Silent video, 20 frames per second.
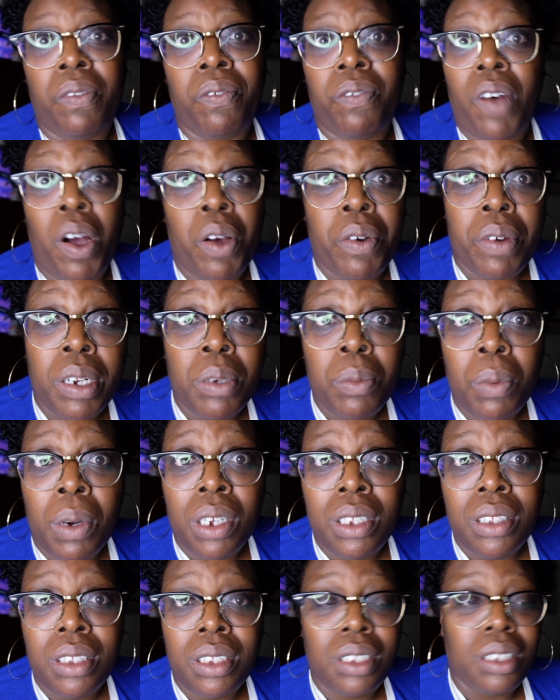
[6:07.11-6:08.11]
foreign
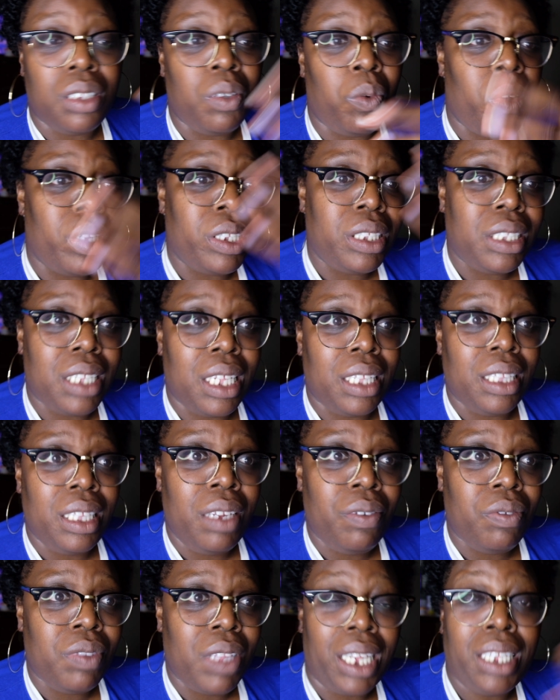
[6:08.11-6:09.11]
ones, the ones that
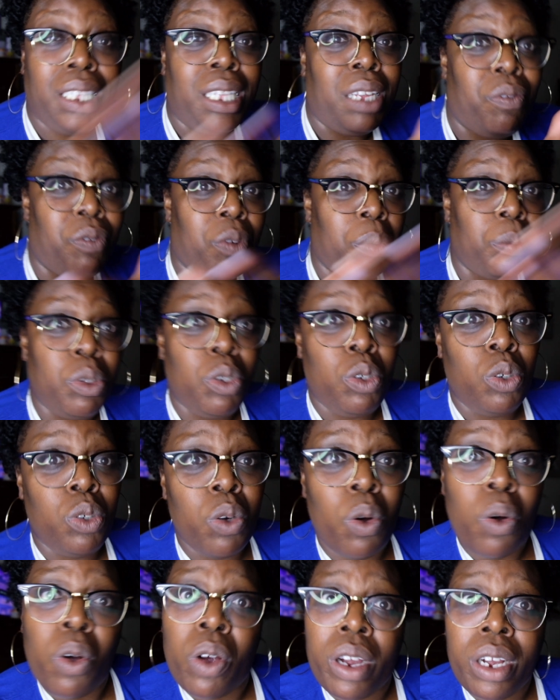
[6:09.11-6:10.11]
live like they from New
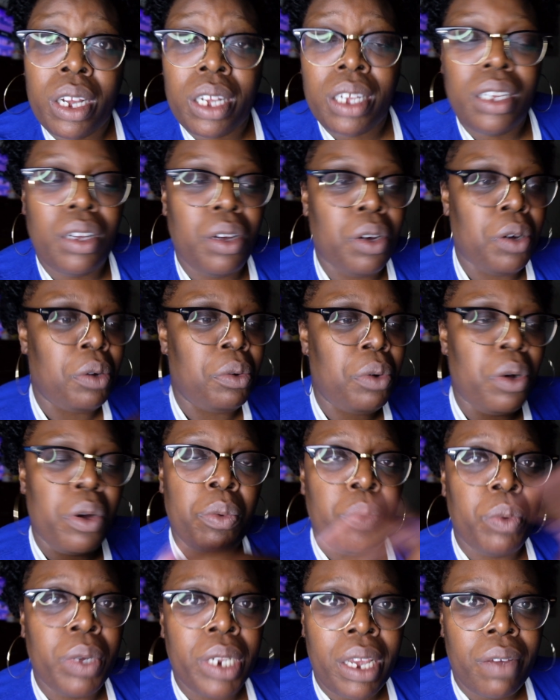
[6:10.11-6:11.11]
York or
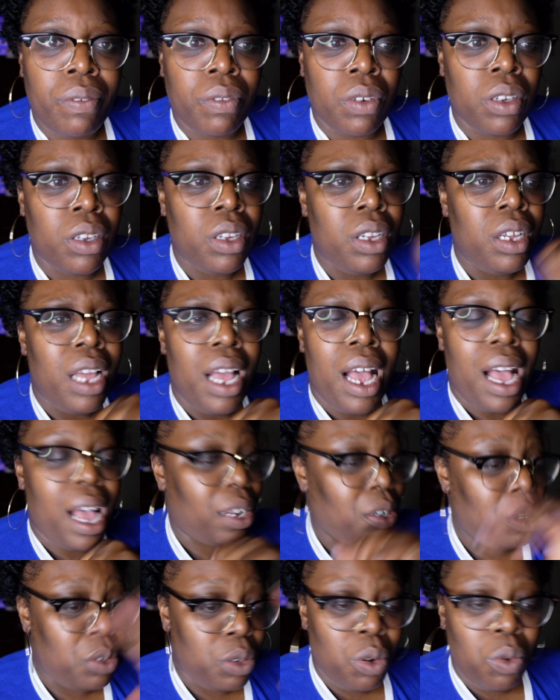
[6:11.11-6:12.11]
whatever. I
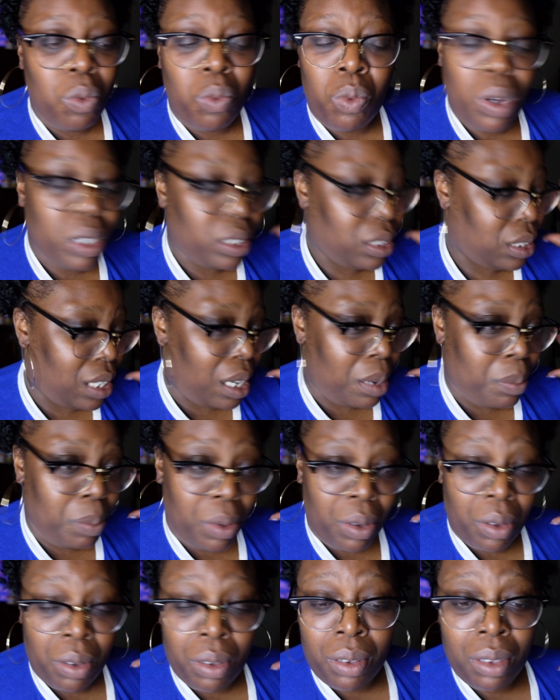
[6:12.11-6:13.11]
don't know what type
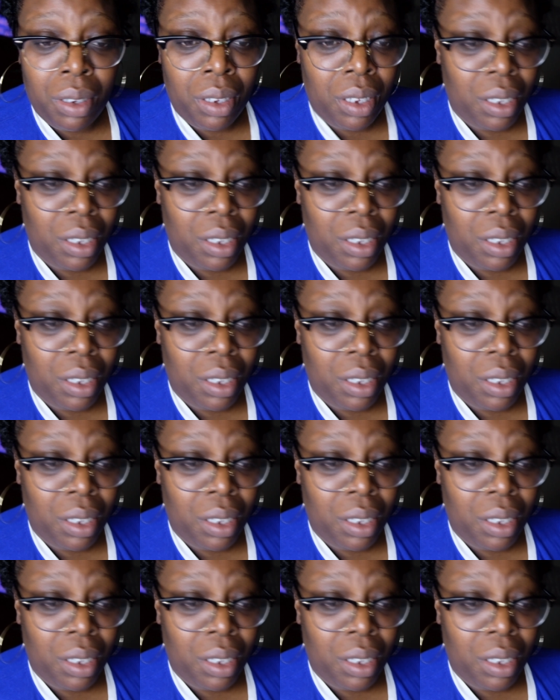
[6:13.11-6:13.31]
of